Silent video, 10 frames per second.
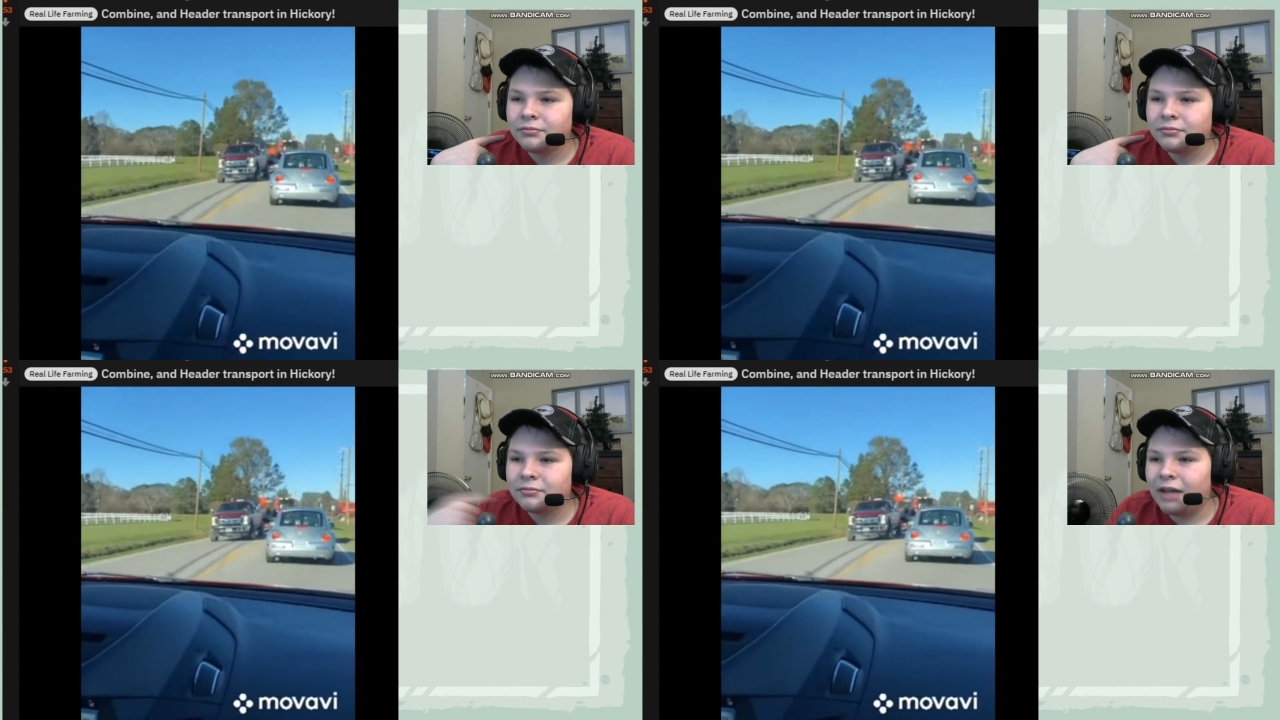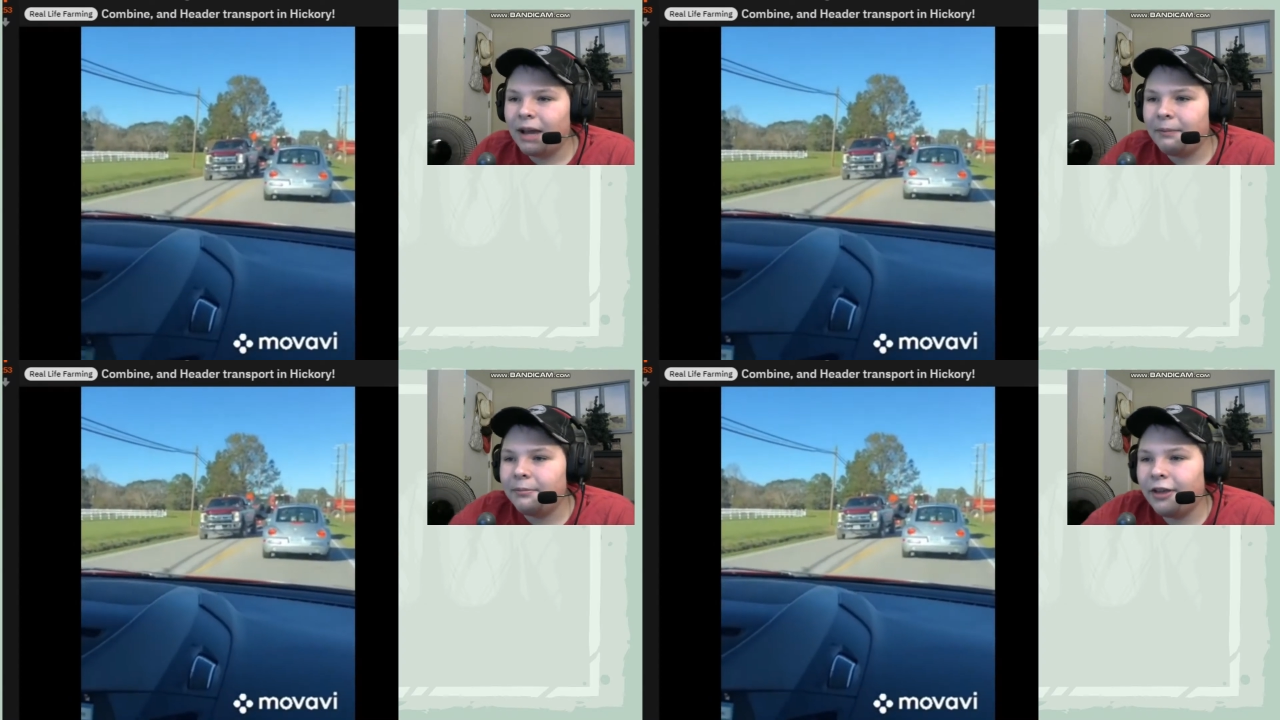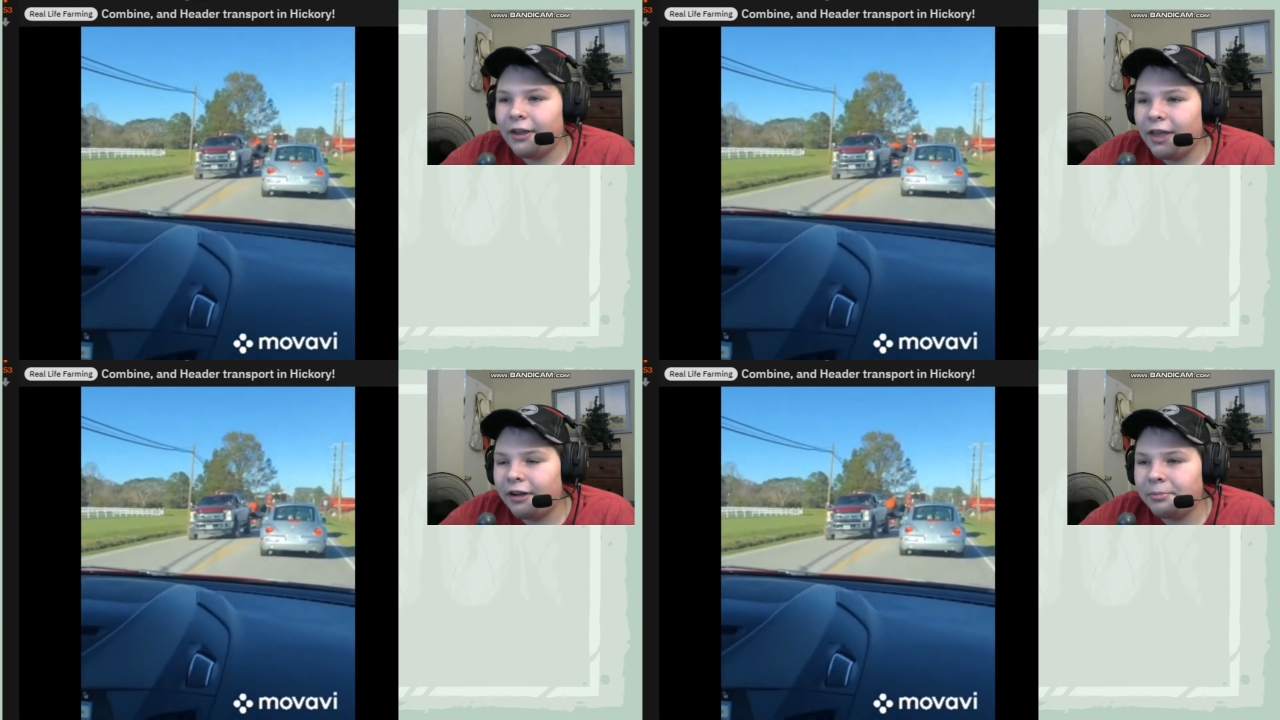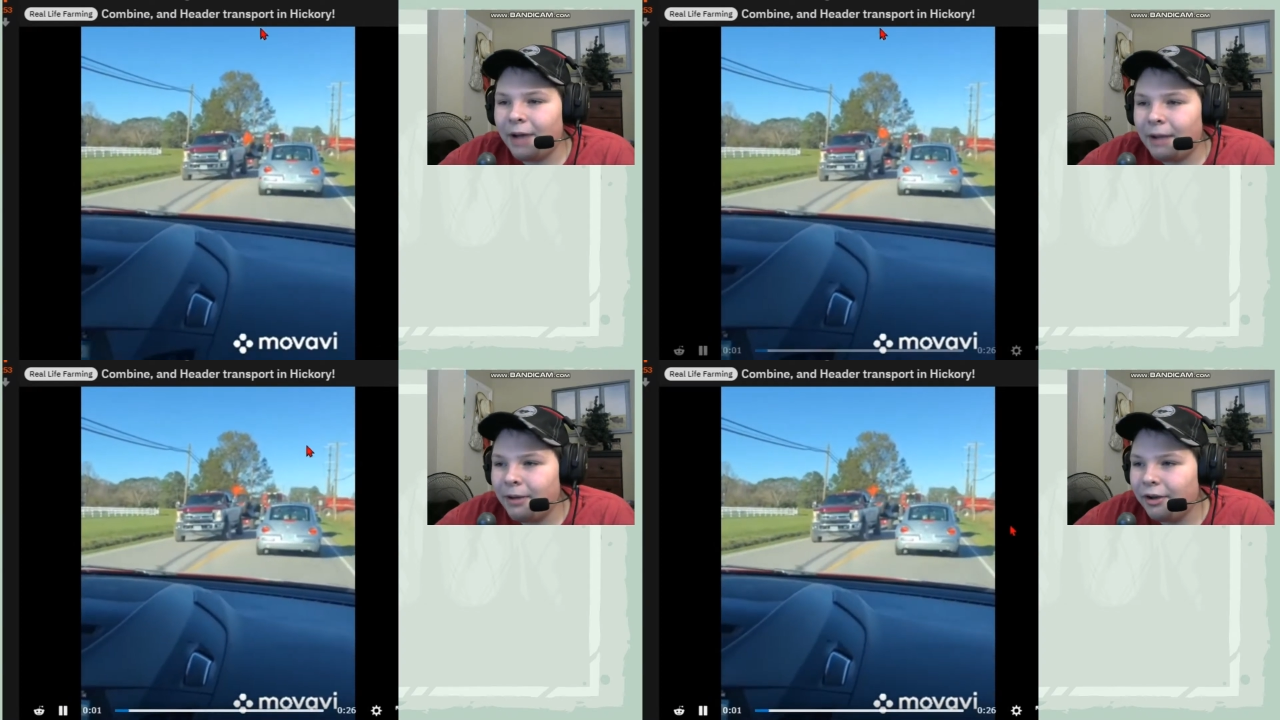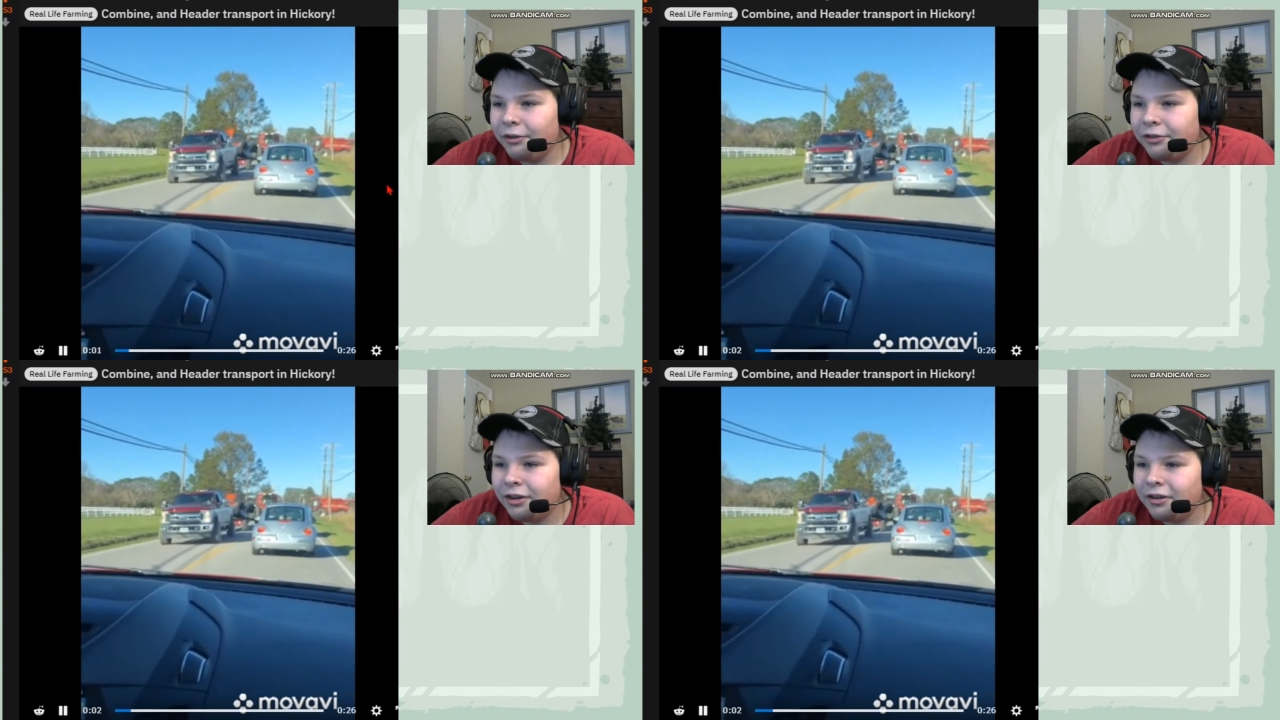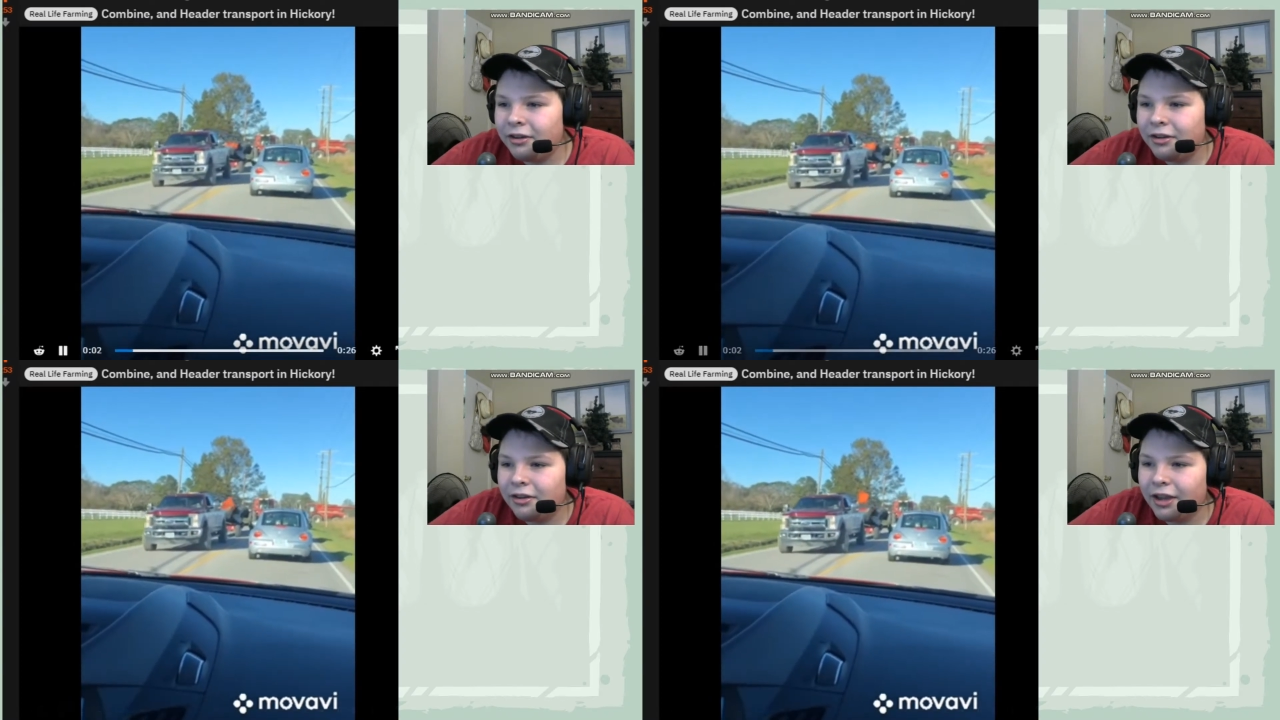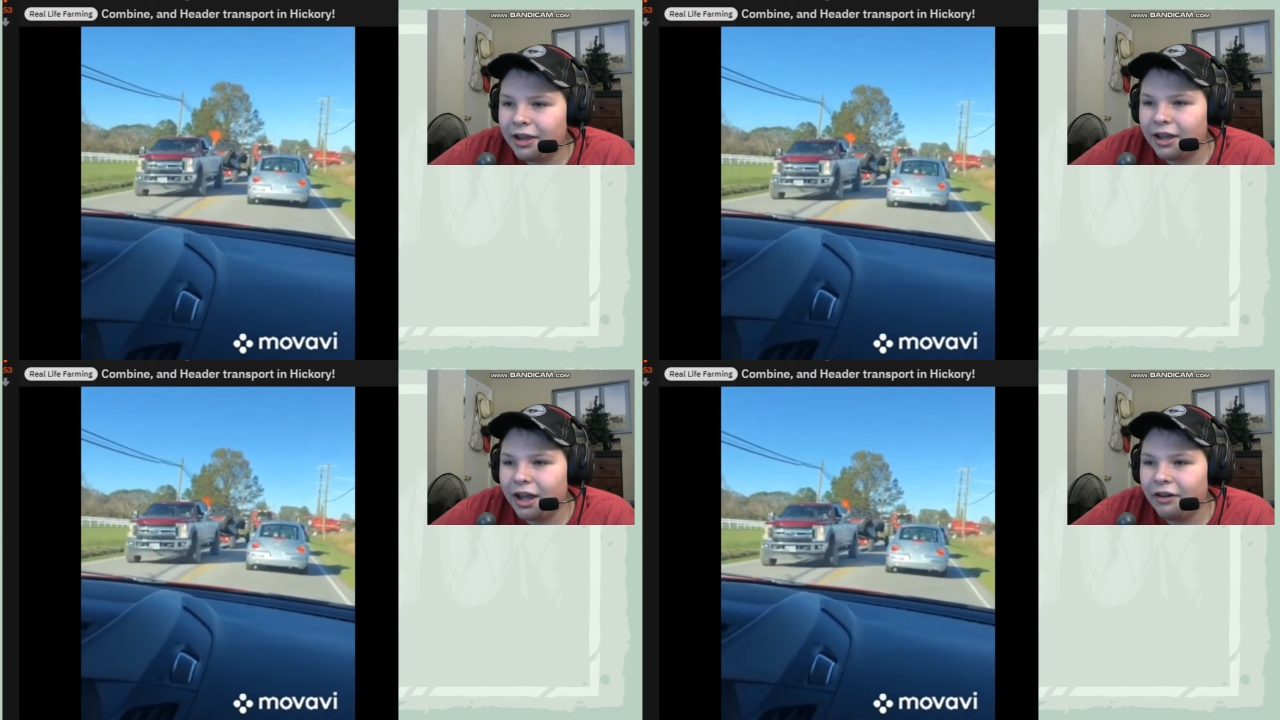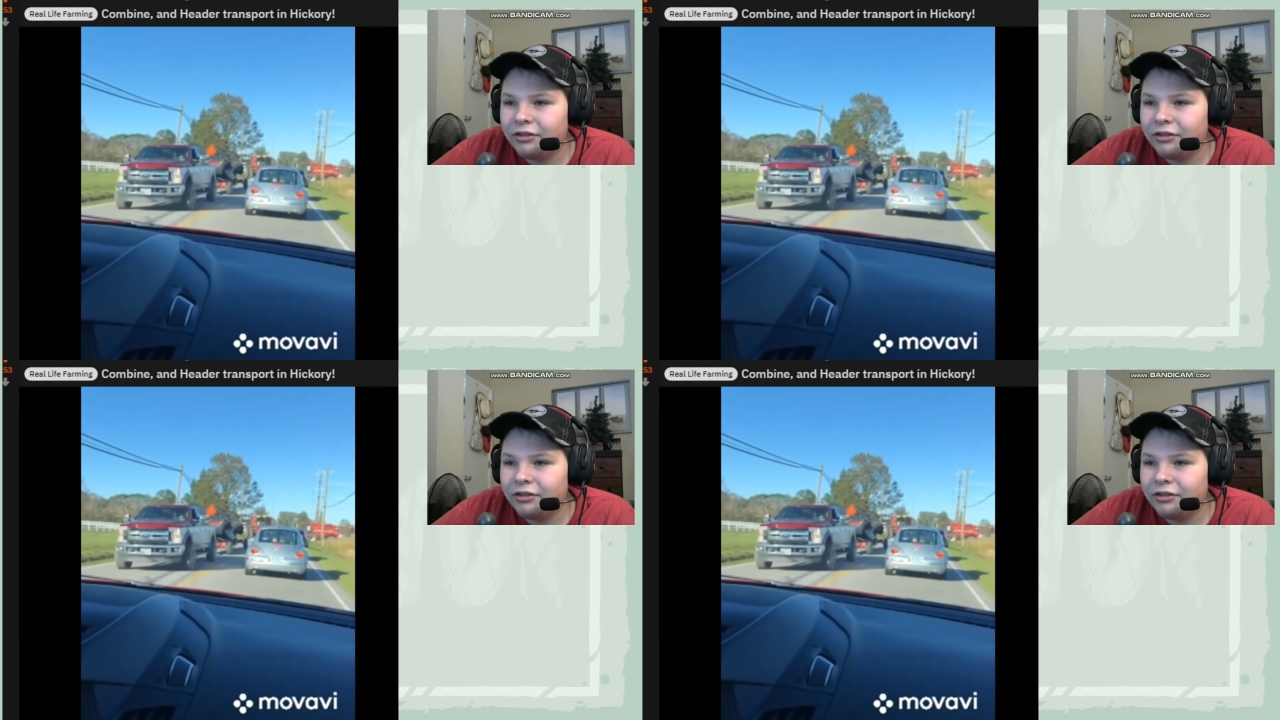Yep, so there's my post. There you go.